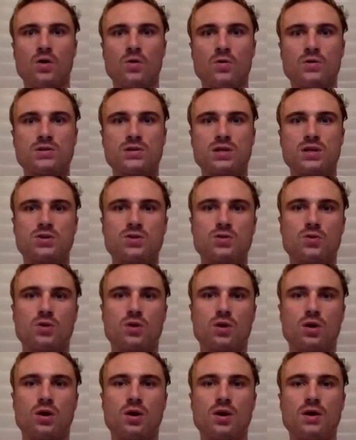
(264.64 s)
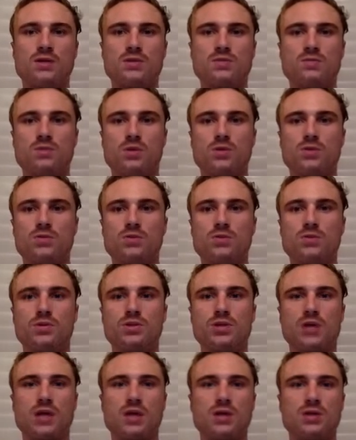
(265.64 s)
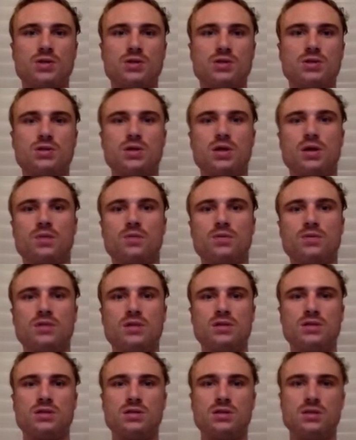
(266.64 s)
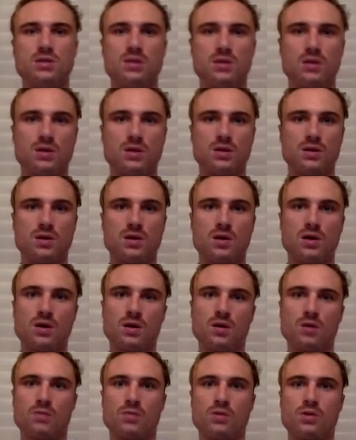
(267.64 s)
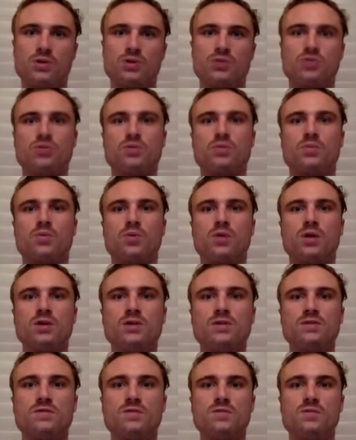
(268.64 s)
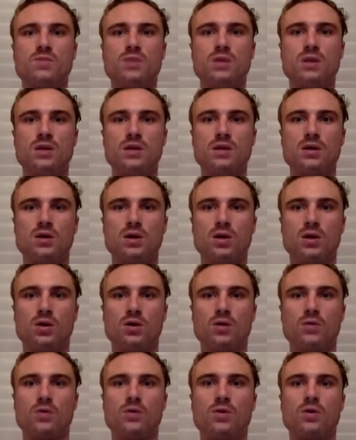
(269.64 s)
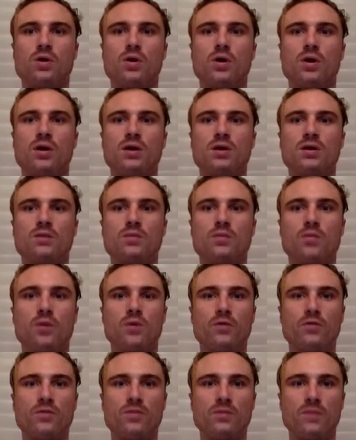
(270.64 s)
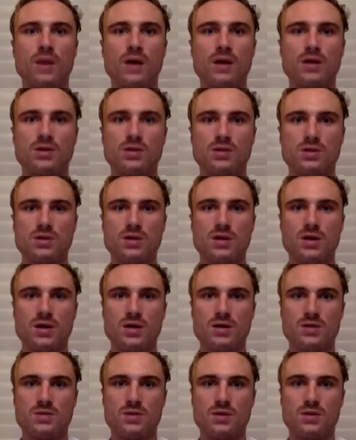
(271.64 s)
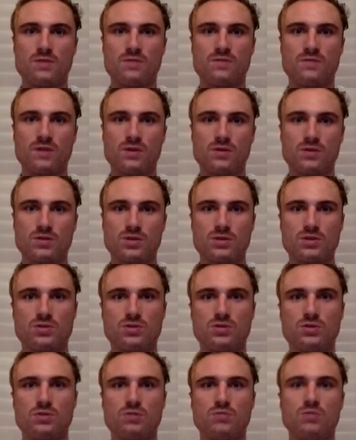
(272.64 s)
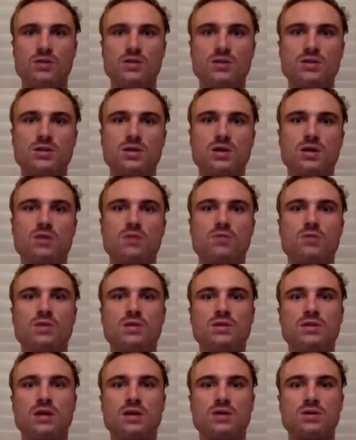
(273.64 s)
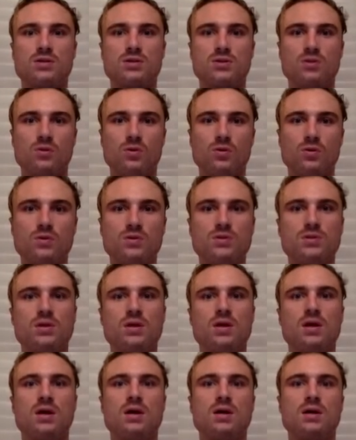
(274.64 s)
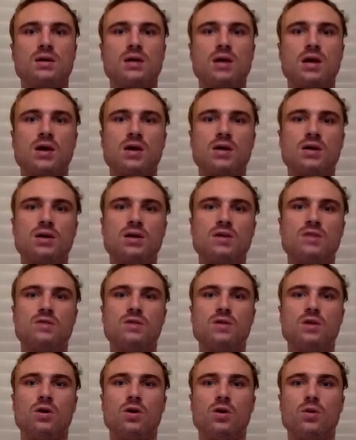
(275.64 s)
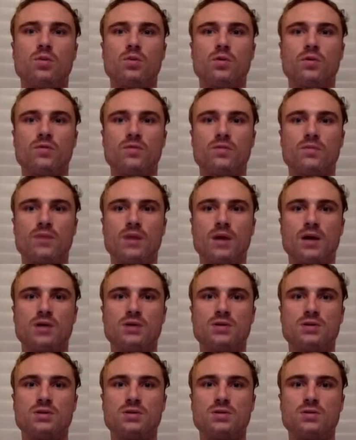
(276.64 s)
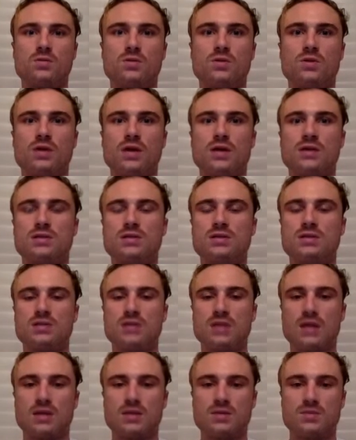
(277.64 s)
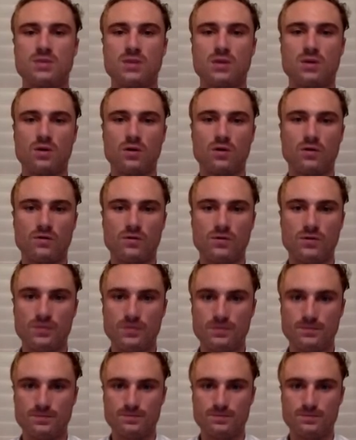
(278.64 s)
With such a reliance, multiple challenges are presented. Pressure on the price of the beer, along with the Heineken profit margin, is being felt due to retail stores carrying even lower profit margins without discounts being offered.